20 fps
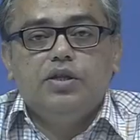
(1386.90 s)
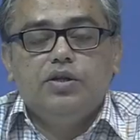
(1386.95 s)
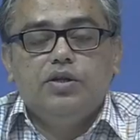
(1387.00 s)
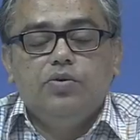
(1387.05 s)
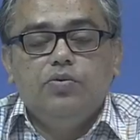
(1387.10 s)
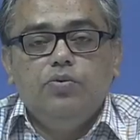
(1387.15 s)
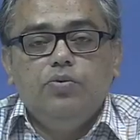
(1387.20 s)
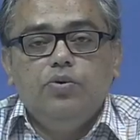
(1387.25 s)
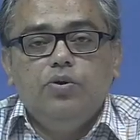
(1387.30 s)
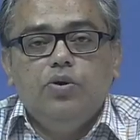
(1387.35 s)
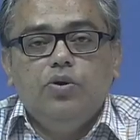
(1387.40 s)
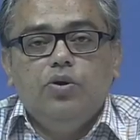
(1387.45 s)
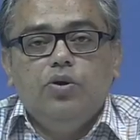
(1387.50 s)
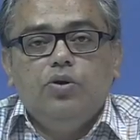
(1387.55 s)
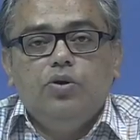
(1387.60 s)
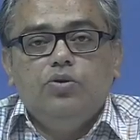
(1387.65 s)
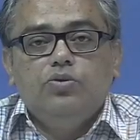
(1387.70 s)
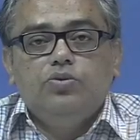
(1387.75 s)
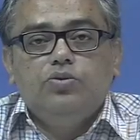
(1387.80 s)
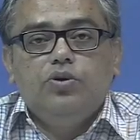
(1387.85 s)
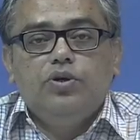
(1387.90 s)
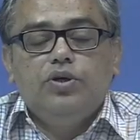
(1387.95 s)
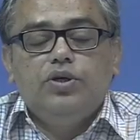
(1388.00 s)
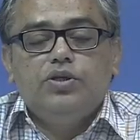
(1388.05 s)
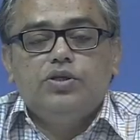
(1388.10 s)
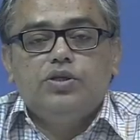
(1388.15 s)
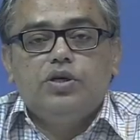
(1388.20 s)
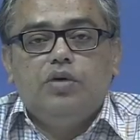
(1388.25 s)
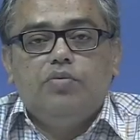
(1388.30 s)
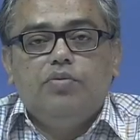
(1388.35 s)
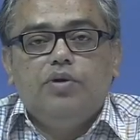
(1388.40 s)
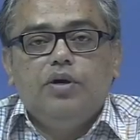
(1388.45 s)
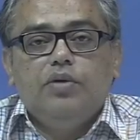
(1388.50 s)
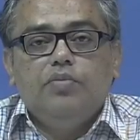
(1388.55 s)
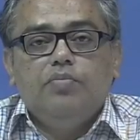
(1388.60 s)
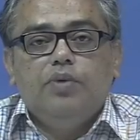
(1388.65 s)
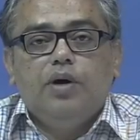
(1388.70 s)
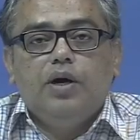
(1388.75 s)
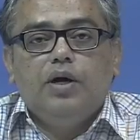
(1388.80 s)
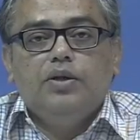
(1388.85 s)
due so it is governing
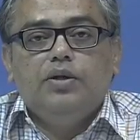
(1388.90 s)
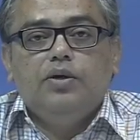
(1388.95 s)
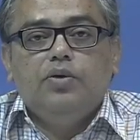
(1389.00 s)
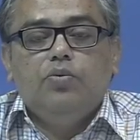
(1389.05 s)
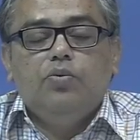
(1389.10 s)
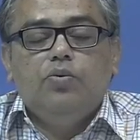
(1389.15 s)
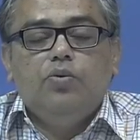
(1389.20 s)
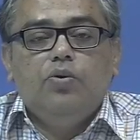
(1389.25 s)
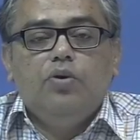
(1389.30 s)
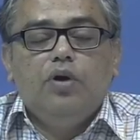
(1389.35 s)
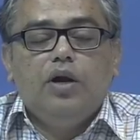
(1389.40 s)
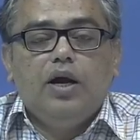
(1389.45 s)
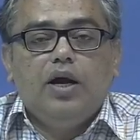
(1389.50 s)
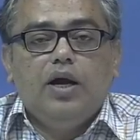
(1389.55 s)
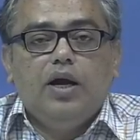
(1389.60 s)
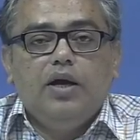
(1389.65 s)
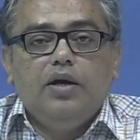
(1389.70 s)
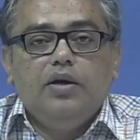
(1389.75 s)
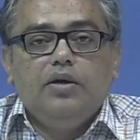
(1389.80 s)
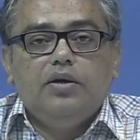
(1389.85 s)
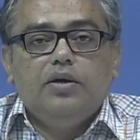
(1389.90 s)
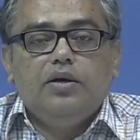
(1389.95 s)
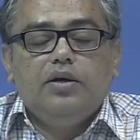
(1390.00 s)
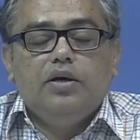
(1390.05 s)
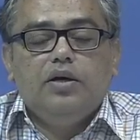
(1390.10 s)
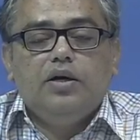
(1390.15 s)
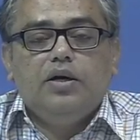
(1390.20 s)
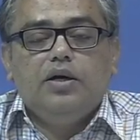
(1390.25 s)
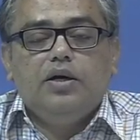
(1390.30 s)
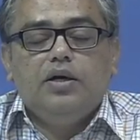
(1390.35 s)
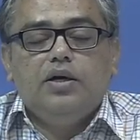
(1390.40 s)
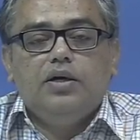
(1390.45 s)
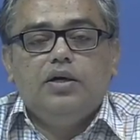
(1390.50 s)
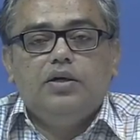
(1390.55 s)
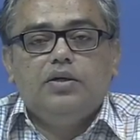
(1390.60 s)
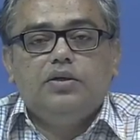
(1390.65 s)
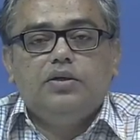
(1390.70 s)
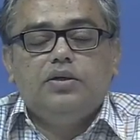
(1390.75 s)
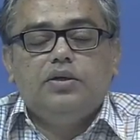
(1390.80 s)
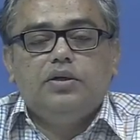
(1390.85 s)
by the old act
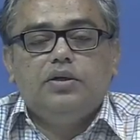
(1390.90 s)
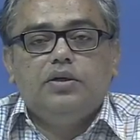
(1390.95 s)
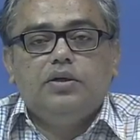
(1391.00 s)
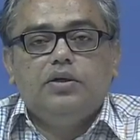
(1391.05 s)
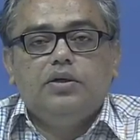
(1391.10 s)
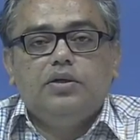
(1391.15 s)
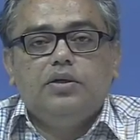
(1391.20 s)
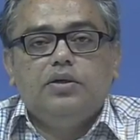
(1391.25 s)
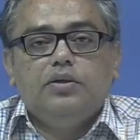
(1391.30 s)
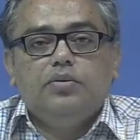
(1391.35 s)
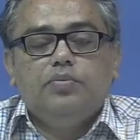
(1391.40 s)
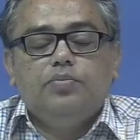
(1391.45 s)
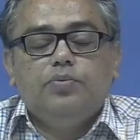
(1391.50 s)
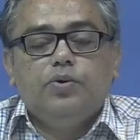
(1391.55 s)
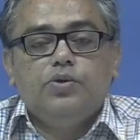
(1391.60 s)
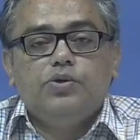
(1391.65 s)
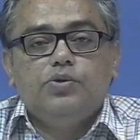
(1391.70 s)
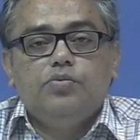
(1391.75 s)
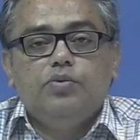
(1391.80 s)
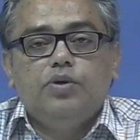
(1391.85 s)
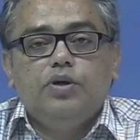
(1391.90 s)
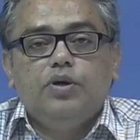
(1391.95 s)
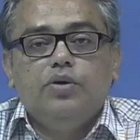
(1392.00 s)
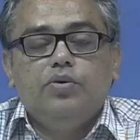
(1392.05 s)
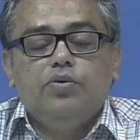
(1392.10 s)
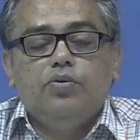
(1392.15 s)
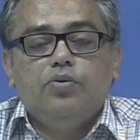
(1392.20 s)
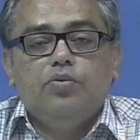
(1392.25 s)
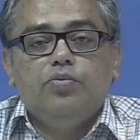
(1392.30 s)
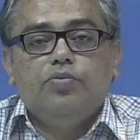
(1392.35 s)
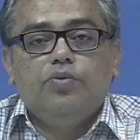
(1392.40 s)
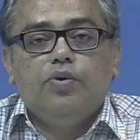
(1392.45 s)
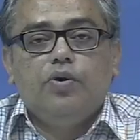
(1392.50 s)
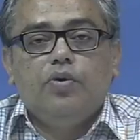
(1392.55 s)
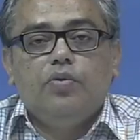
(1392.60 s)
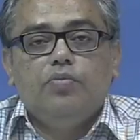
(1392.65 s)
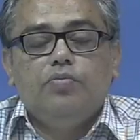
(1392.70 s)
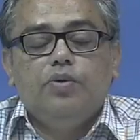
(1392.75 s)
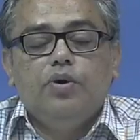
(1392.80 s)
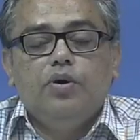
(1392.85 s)
and uh, possibly you know
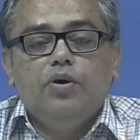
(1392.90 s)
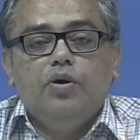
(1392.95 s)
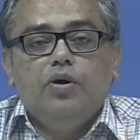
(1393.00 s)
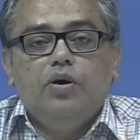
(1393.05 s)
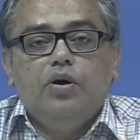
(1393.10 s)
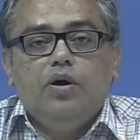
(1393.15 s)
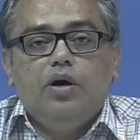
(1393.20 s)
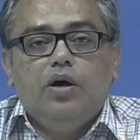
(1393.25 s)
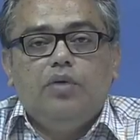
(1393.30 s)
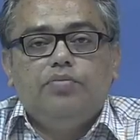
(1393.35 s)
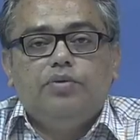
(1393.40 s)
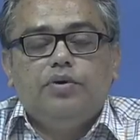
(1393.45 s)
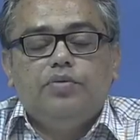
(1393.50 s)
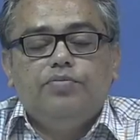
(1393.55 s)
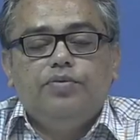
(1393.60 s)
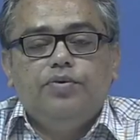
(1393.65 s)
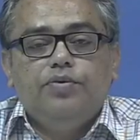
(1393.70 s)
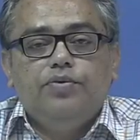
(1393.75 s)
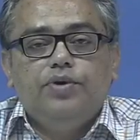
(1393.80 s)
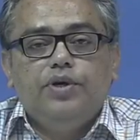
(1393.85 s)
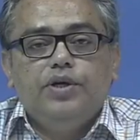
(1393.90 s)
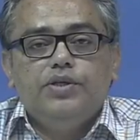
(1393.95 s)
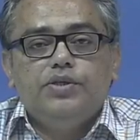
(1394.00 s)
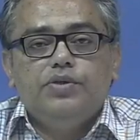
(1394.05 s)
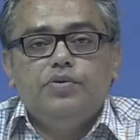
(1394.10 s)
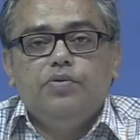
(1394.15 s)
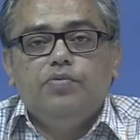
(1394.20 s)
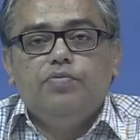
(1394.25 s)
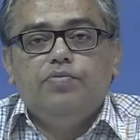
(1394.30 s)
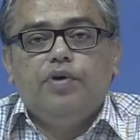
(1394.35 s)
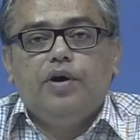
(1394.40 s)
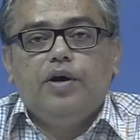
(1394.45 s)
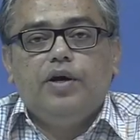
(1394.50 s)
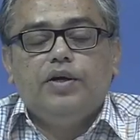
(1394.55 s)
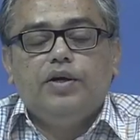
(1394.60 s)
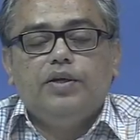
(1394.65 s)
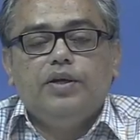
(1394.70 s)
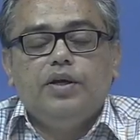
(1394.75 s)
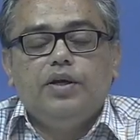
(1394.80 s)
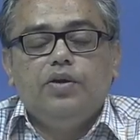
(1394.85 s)
from after a few days you will
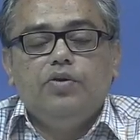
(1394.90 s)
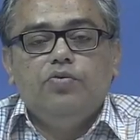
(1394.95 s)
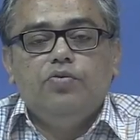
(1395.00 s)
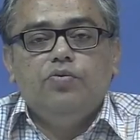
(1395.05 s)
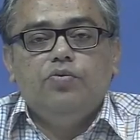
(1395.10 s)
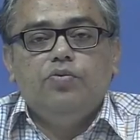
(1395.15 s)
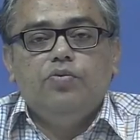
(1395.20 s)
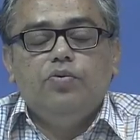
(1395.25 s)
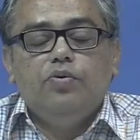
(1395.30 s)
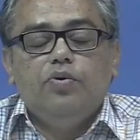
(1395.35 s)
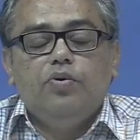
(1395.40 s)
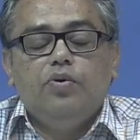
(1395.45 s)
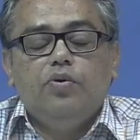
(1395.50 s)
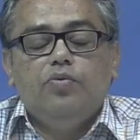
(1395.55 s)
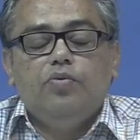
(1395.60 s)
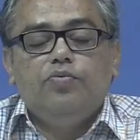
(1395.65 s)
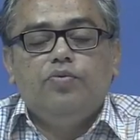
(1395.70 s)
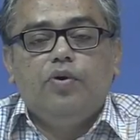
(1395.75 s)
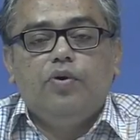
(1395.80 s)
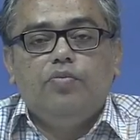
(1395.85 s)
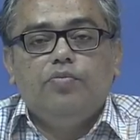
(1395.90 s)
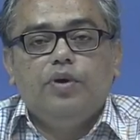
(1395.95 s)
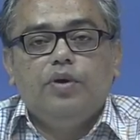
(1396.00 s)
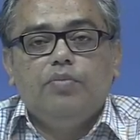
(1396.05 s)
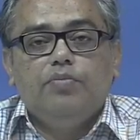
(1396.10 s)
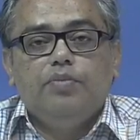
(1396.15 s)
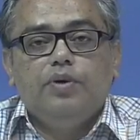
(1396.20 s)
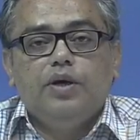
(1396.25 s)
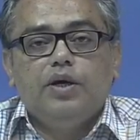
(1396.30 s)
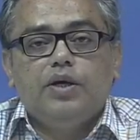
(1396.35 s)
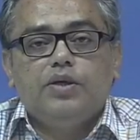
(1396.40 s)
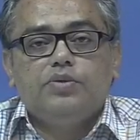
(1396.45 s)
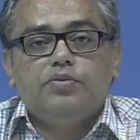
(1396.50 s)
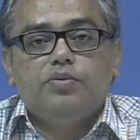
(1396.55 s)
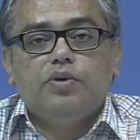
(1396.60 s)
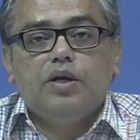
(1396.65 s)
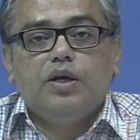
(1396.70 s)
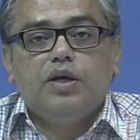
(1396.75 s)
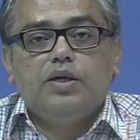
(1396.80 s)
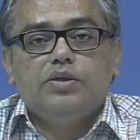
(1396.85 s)
find the new uh, form number as
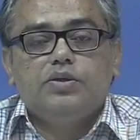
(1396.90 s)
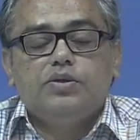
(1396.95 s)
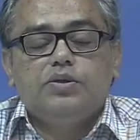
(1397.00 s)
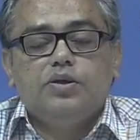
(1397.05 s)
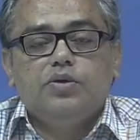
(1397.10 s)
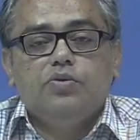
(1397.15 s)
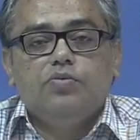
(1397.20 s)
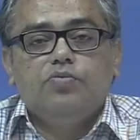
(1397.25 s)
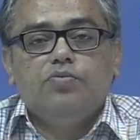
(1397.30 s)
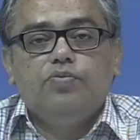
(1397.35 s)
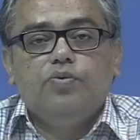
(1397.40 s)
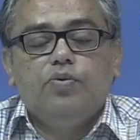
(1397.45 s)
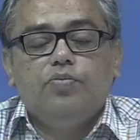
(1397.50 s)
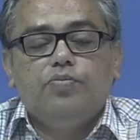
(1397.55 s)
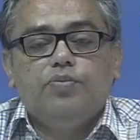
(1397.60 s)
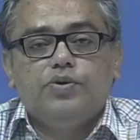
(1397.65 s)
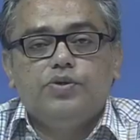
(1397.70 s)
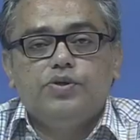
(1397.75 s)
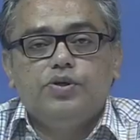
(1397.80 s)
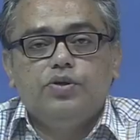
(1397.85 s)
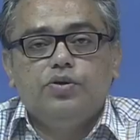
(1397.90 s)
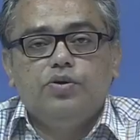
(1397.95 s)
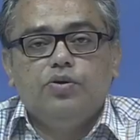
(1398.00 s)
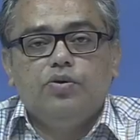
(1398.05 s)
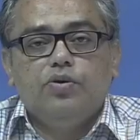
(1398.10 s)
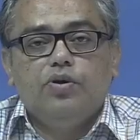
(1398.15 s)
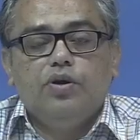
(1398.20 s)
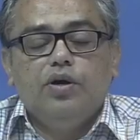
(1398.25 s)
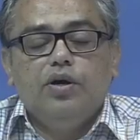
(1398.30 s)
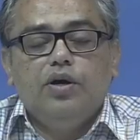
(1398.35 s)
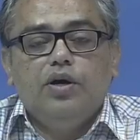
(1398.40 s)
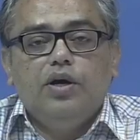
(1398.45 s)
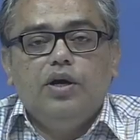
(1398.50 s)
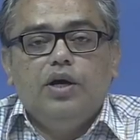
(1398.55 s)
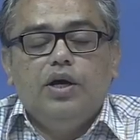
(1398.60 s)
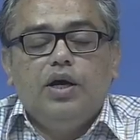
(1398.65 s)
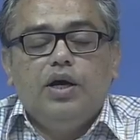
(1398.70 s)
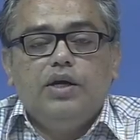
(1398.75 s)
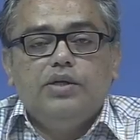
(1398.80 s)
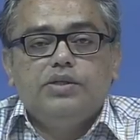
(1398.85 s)
well as new uh, procedure
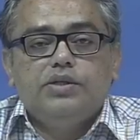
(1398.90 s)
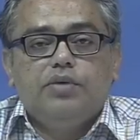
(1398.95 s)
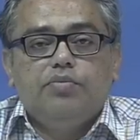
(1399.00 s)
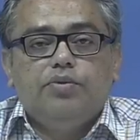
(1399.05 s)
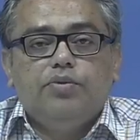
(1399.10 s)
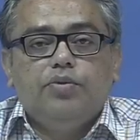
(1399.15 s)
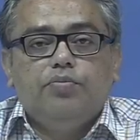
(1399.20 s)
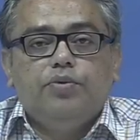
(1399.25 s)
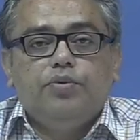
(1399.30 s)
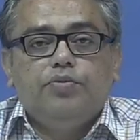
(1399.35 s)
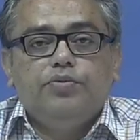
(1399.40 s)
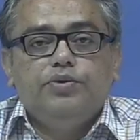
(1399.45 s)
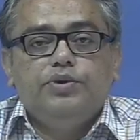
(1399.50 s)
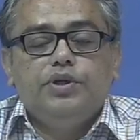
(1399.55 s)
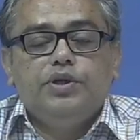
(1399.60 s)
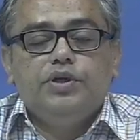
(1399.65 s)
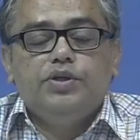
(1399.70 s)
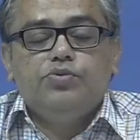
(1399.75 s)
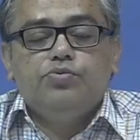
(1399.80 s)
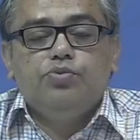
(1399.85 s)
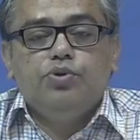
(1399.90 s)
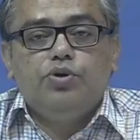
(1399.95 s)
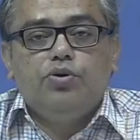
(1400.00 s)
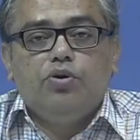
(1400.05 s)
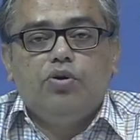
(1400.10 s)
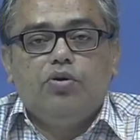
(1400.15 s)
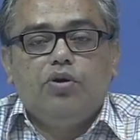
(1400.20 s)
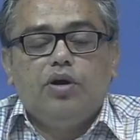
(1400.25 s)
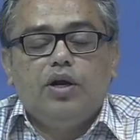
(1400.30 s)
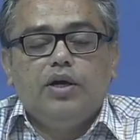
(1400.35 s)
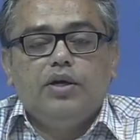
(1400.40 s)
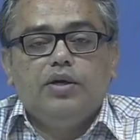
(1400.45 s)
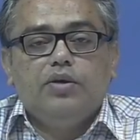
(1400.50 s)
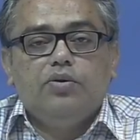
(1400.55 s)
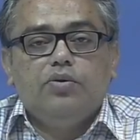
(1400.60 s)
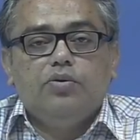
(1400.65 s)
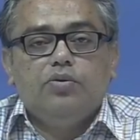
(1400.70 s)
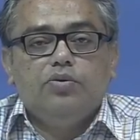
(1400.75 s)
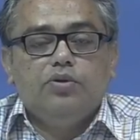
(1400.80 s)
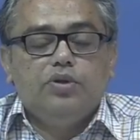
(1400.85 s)
and some of the provision is withdrawn like you
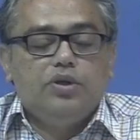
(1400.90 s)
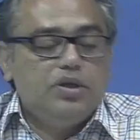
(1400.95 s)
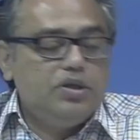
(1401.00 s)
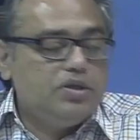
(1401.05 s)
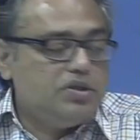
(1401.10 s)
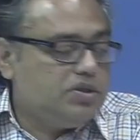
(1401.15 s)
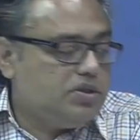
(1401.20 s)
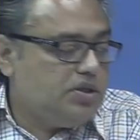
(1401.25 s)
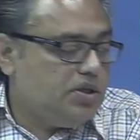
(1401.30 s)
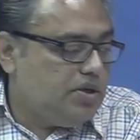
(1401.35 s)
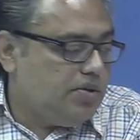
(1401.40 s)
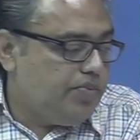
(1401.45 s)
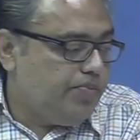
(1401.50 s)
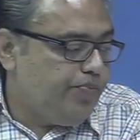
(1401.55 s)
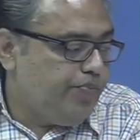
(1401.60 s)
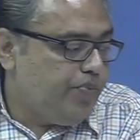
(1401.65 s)
know these uh,